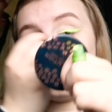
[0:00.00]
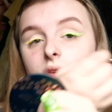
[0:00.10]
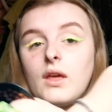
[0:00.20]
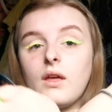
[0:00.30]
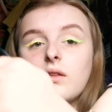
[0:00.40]

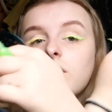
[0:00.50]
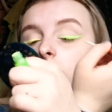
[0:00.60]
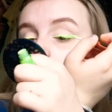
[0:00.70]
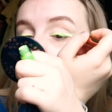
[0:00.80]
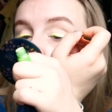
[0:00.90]
Yeah,
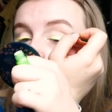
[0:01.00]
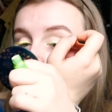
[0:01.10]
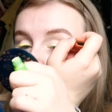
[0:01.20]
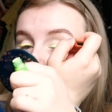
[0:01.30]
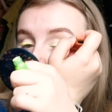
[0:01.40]
so my
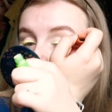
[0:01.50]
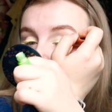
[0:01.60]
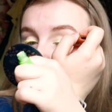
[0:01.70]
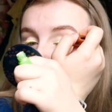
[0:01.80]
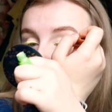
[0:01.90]
sister had
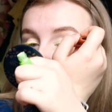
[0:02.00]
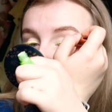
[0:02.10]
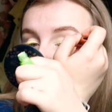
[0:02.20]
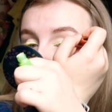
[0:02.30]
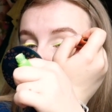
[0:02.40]
to
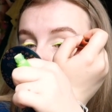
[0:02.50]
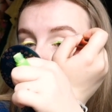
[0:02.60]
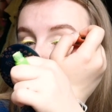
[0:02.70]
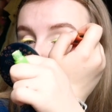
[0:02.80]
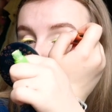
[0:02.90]
basically hide